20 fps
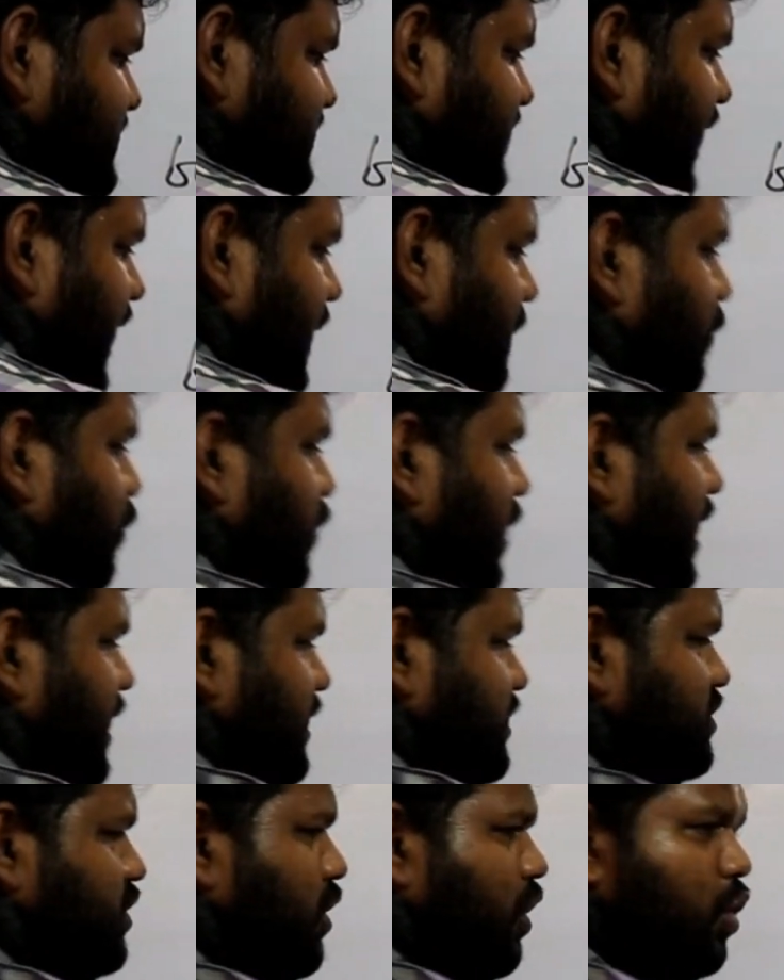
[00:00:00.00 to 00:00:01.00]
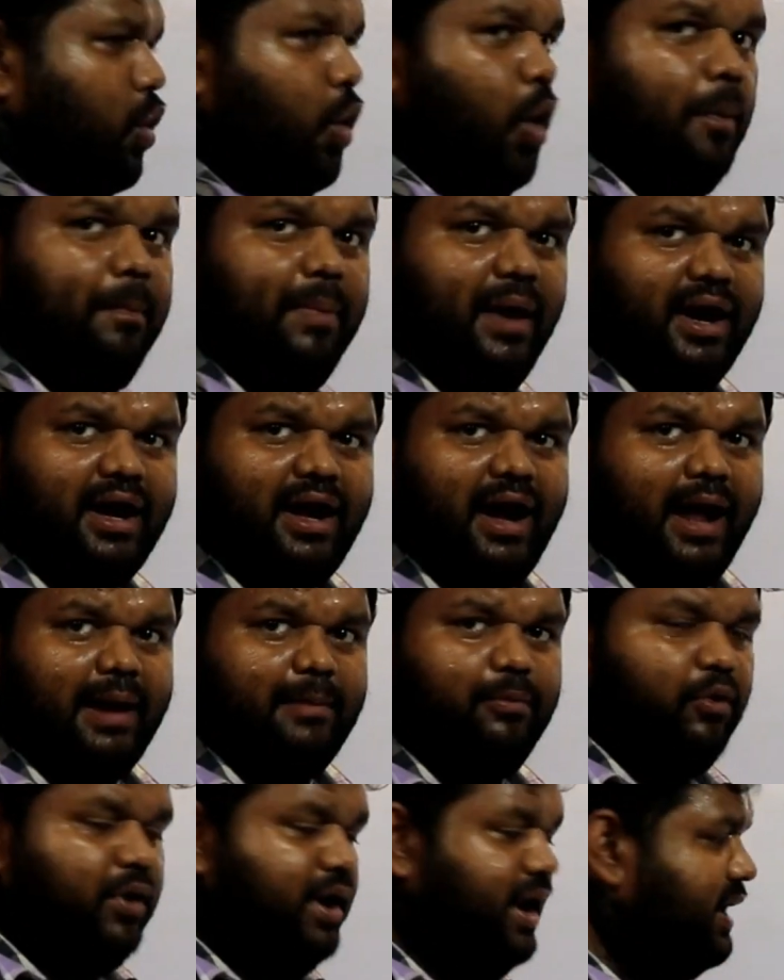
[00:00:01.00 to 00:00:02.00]
carbonate or copper
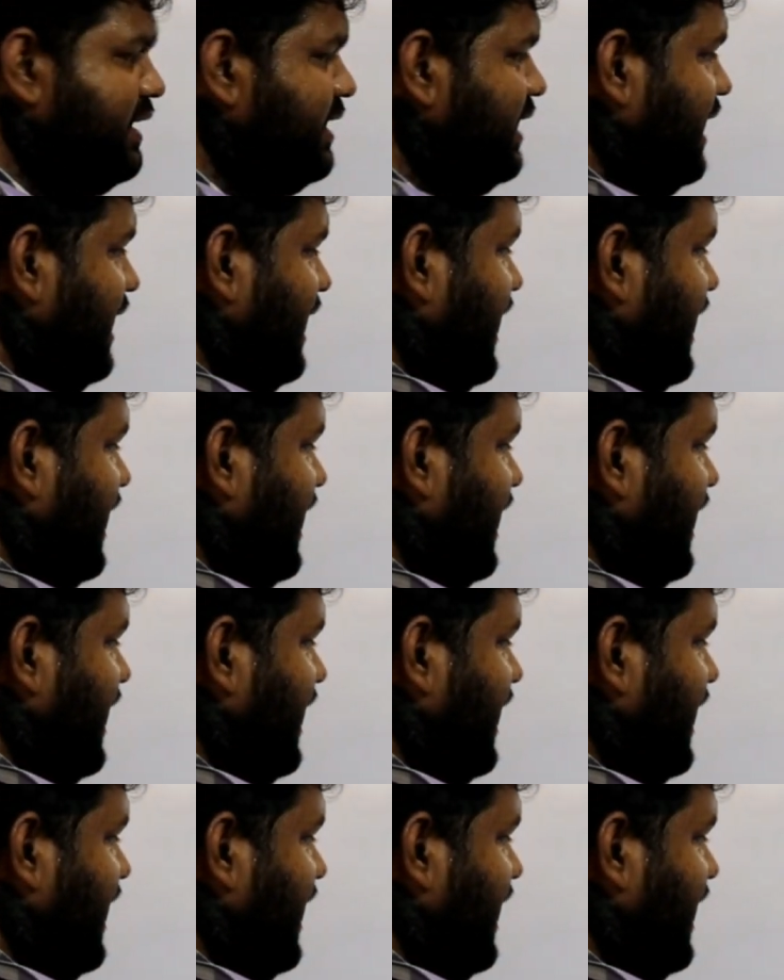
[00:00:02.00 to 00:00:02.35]
carbonate